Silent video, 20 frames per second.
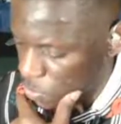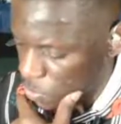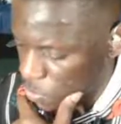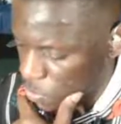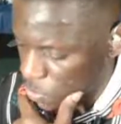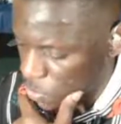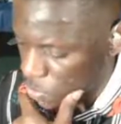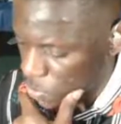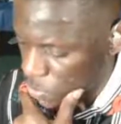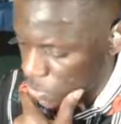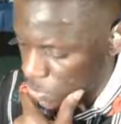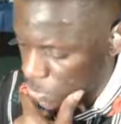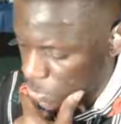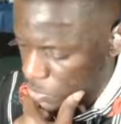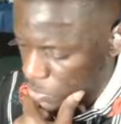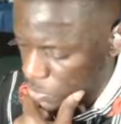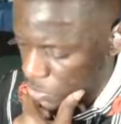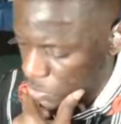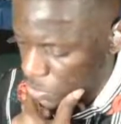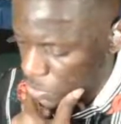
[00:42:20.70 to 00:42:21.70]
and if he
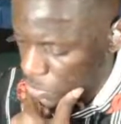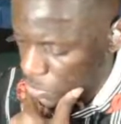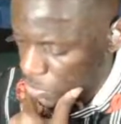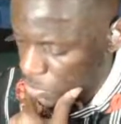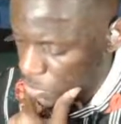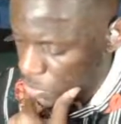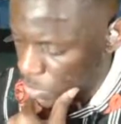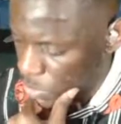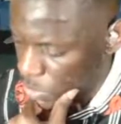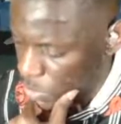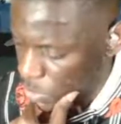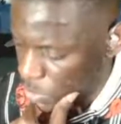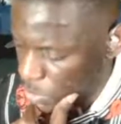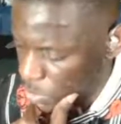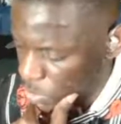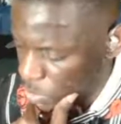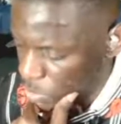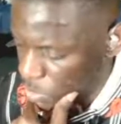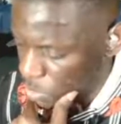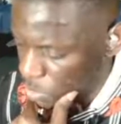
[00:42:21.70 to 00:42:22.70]
like cares enough to
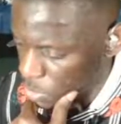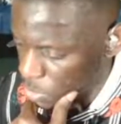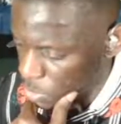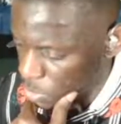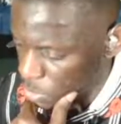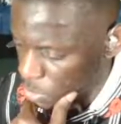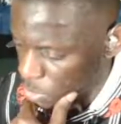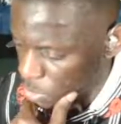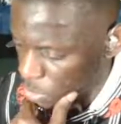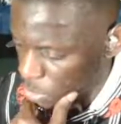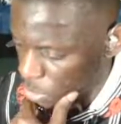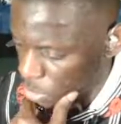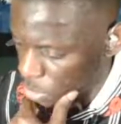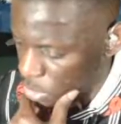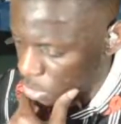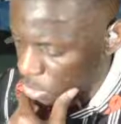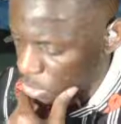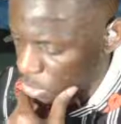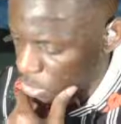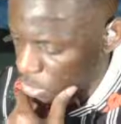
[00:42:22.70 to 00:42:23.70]
explain that shit.
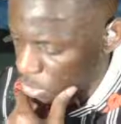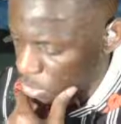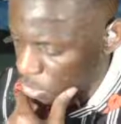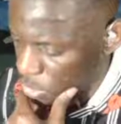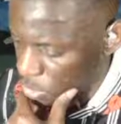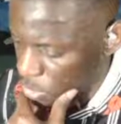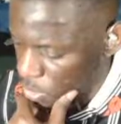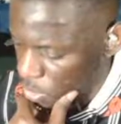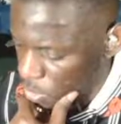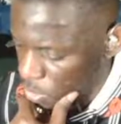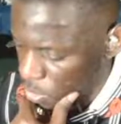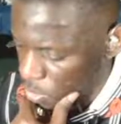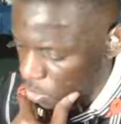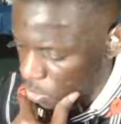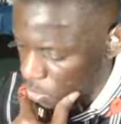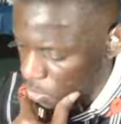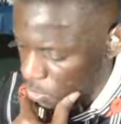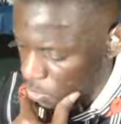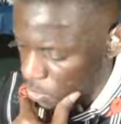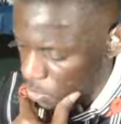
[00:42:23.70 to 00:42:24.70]
Because he could be different
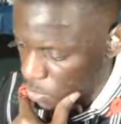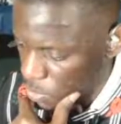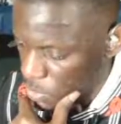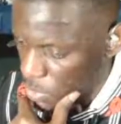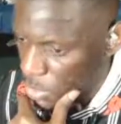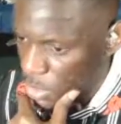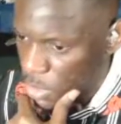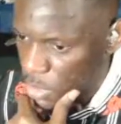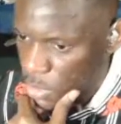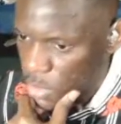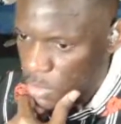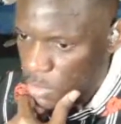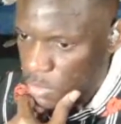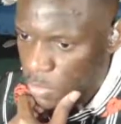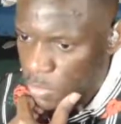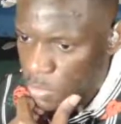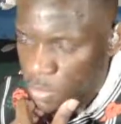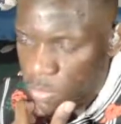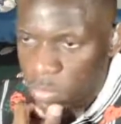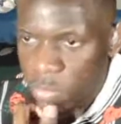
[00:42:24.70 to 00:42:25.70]
now. He could not even be the
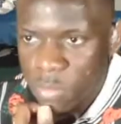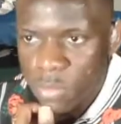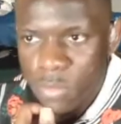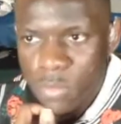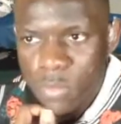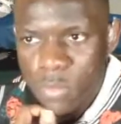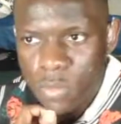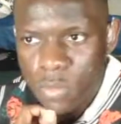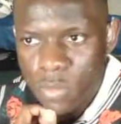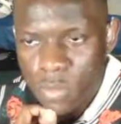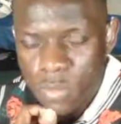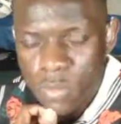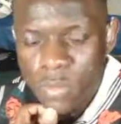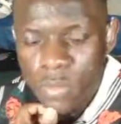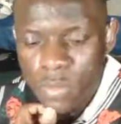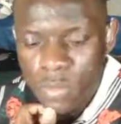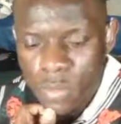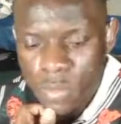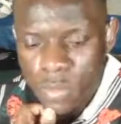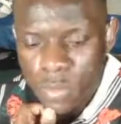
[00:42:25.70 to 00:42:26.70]
same as when he left. You
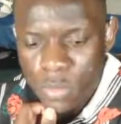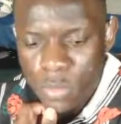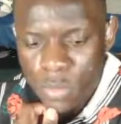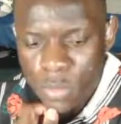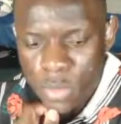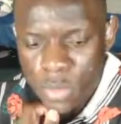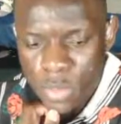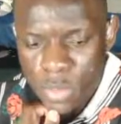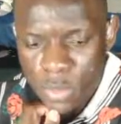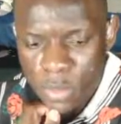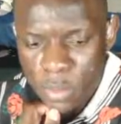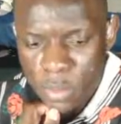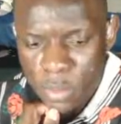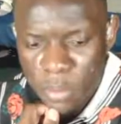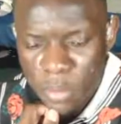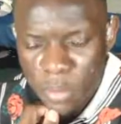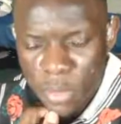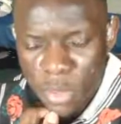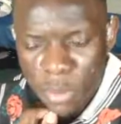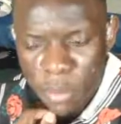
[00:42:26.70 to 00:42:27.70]
know what I'm saying? It's been a long
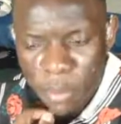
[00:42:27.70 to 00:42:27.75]
time,